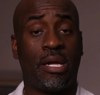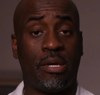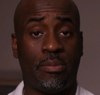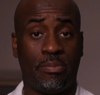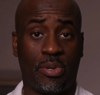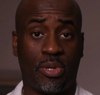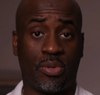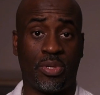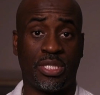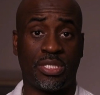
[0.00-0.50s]
up
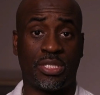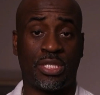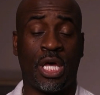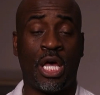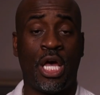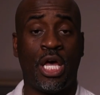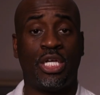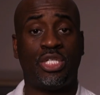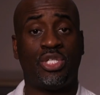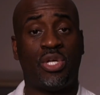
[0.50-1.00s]
bonus.
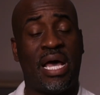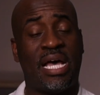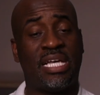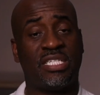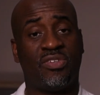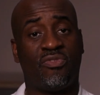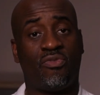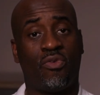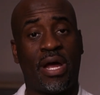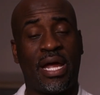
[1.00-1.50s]
So as
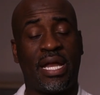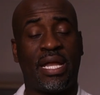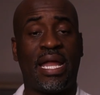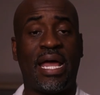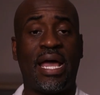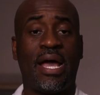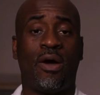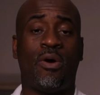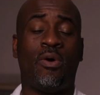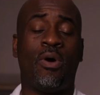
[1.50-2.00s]
of right
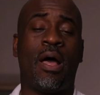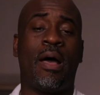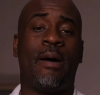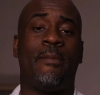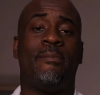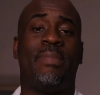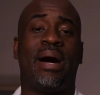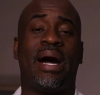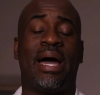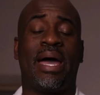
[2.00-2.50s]
now,
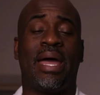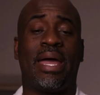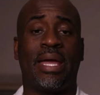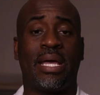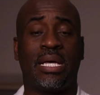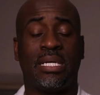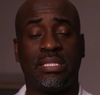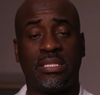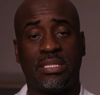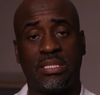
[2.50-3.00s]
my
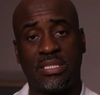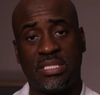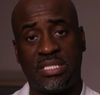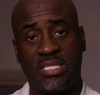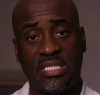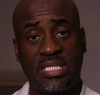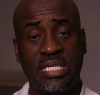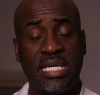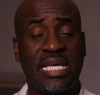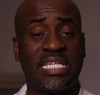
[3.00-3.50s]

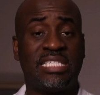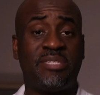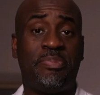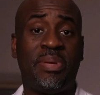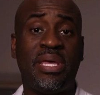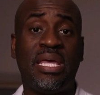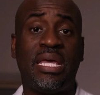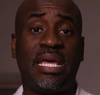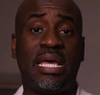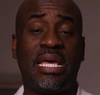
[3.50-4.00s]

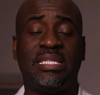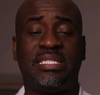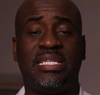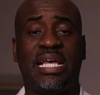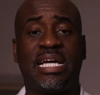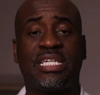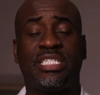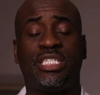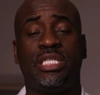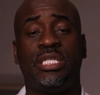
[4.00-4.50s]
CSP is
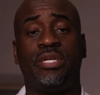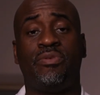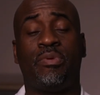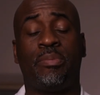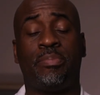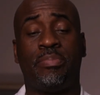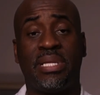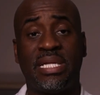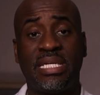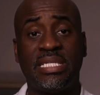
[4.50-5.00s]
actually
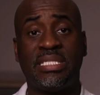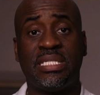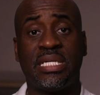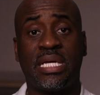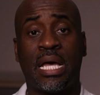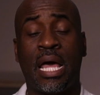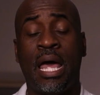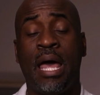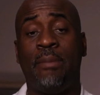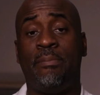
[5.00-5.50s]

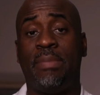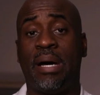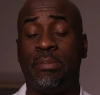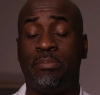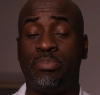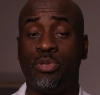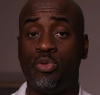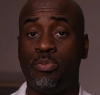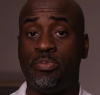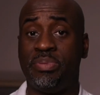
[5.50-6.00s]
replacing my
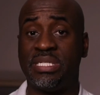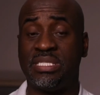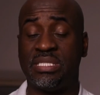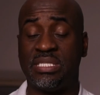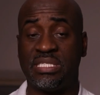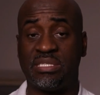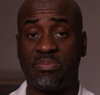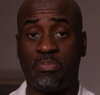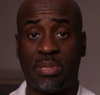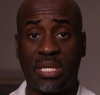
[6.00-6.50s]
Blue
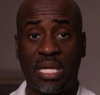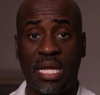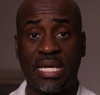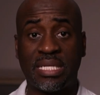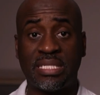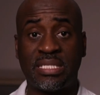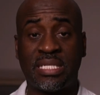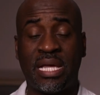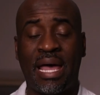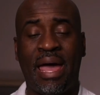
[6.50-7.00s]
Business
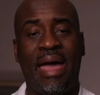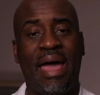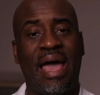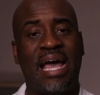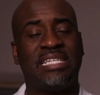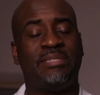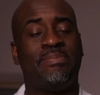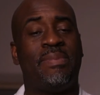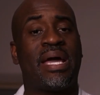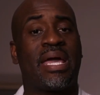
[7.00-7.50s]
Plus
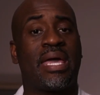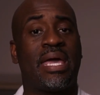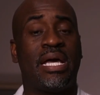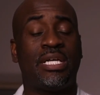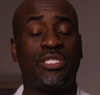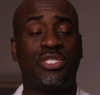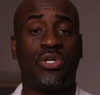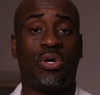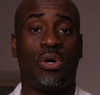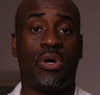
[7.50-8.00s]
as my
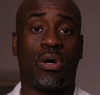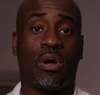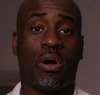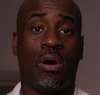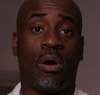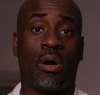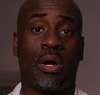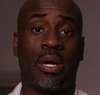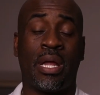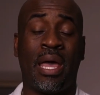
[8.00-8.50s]
catch-all
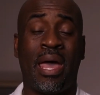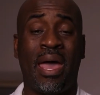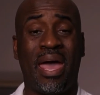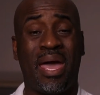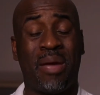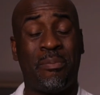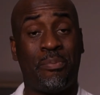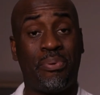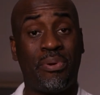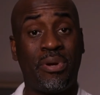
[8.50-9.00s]
card
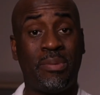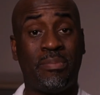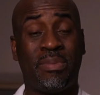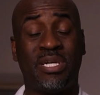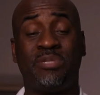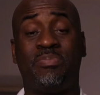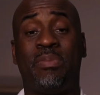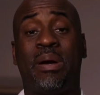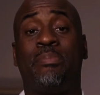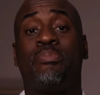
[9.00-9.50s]
and pretty
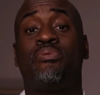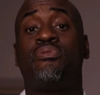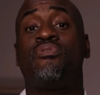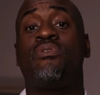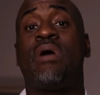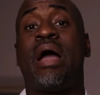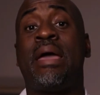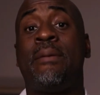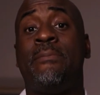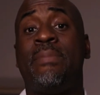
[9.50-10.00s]
much my
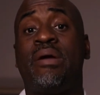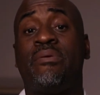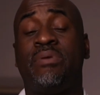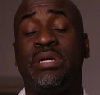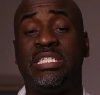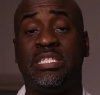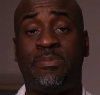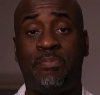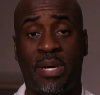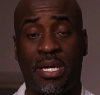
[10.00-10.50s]
primary
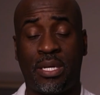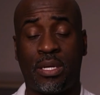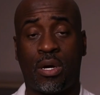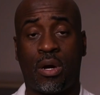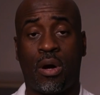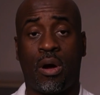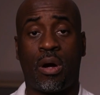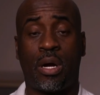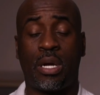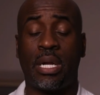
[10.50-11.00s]
spend
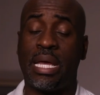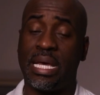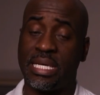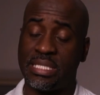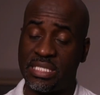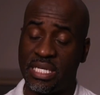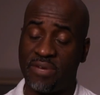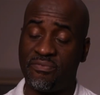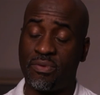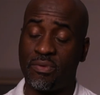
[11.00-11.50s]
card,
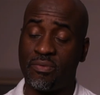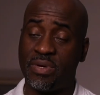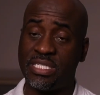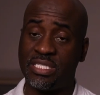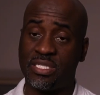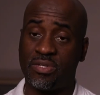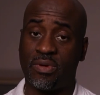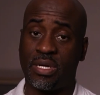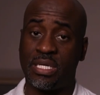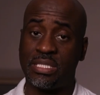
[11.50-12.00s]
except for
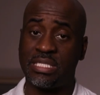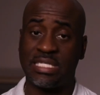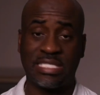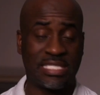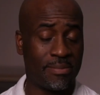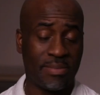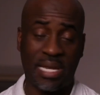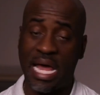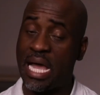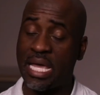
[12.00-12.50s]
restaurants, because
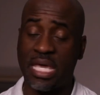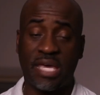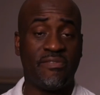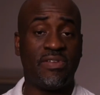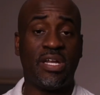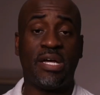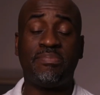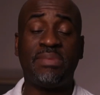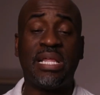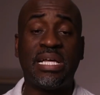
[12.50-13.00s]
I'm not giving
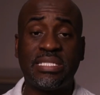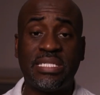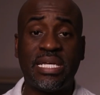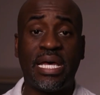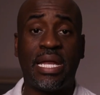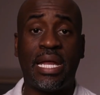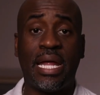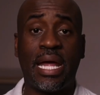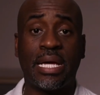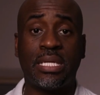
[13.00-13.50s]
up that
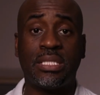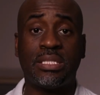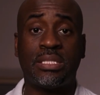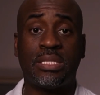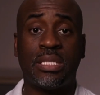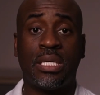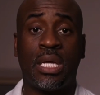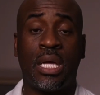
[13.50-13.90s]
10X,